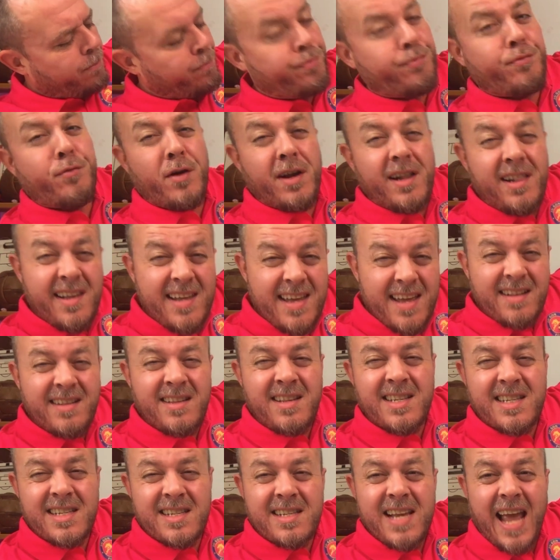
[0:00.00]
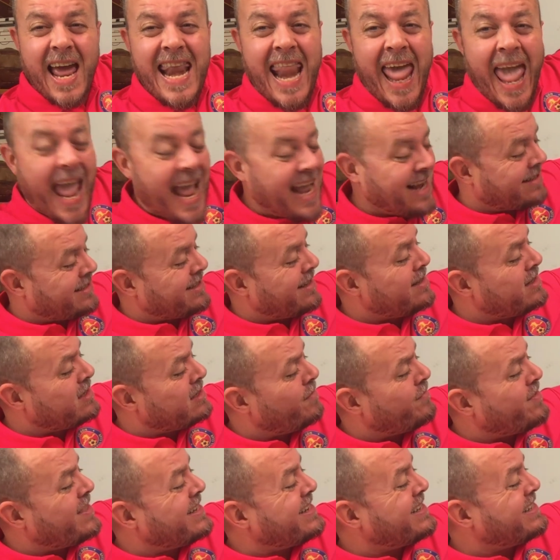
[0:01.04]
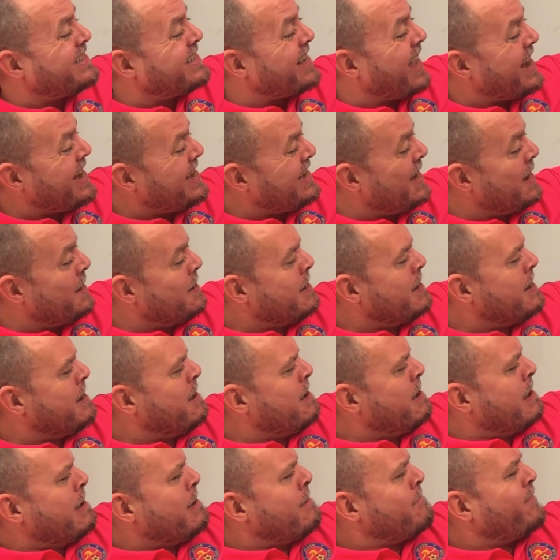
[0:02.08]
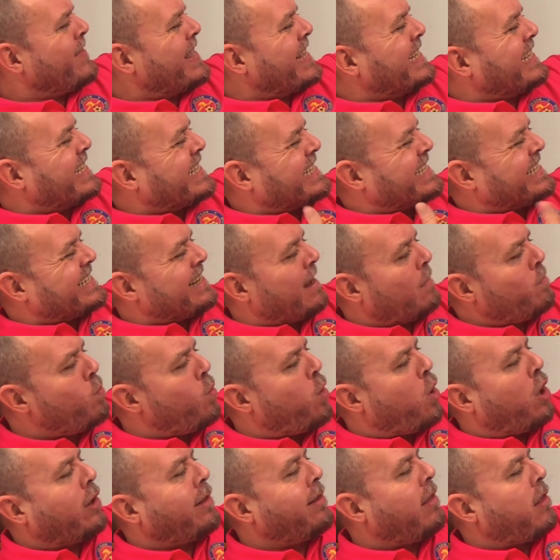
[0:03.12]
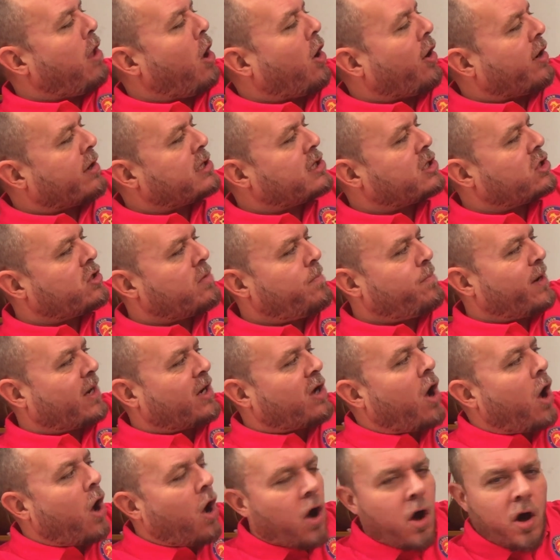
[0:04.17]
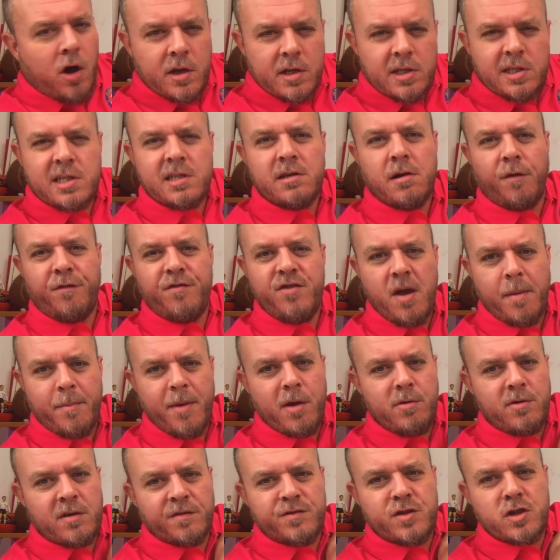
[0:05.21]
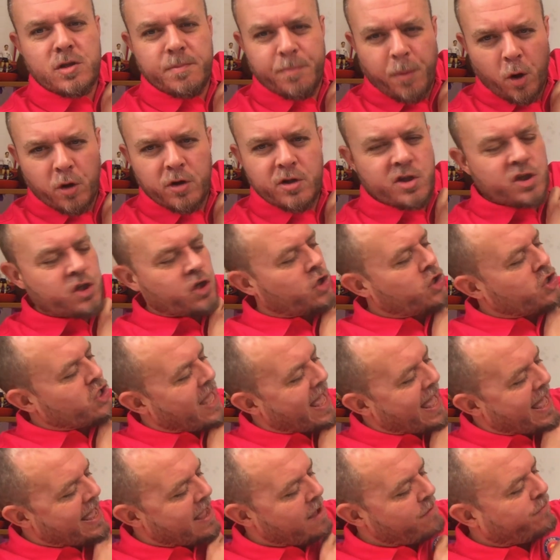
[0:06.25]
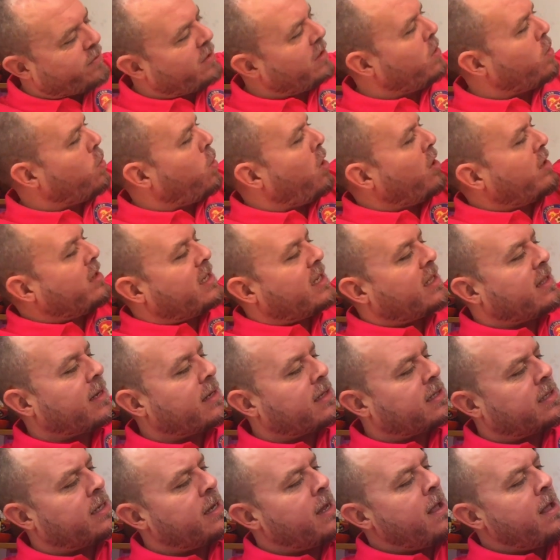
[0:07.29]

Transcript: brilliance and excellence of the design is somewhat lost because of the amount of sponsors that have to go onto this.